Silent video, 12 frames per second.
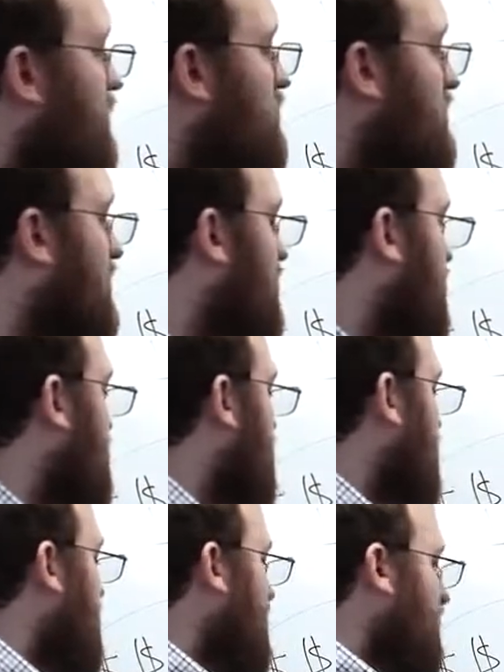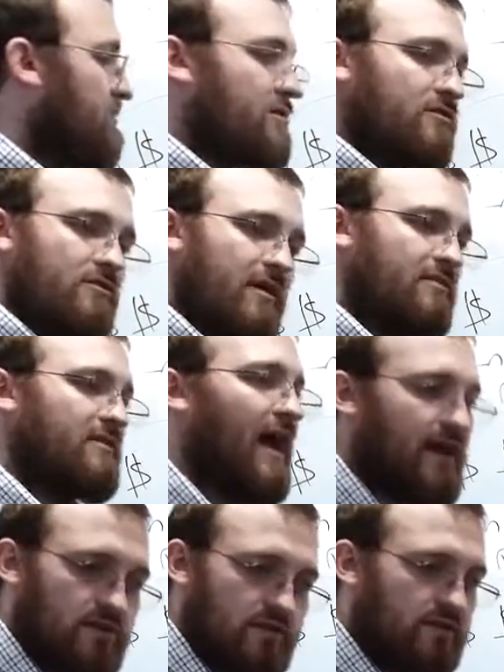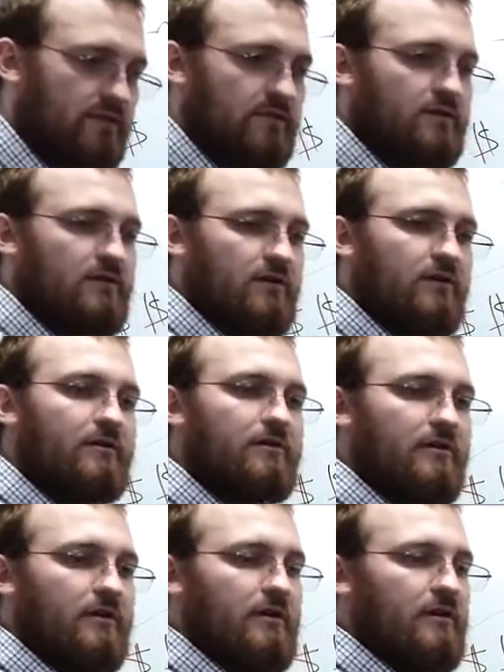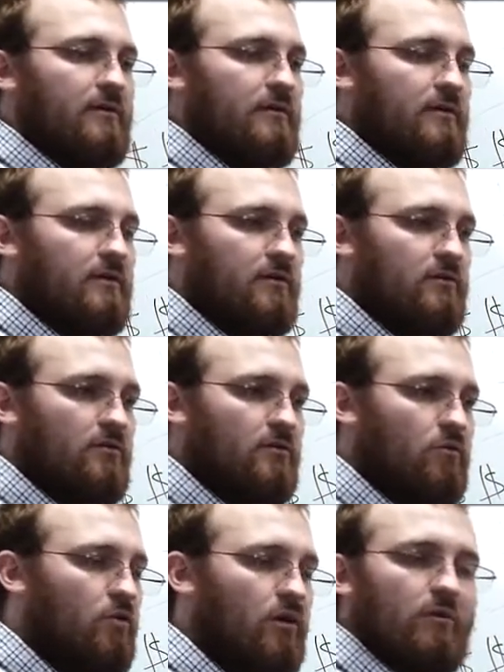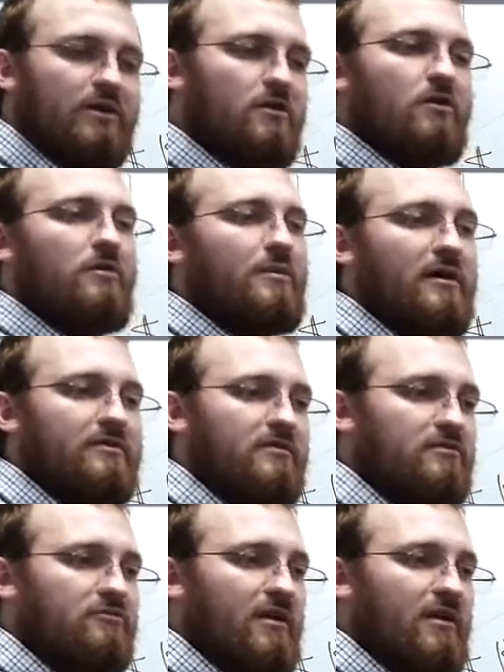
notion of there's a transaction that's occurred. What do we know about this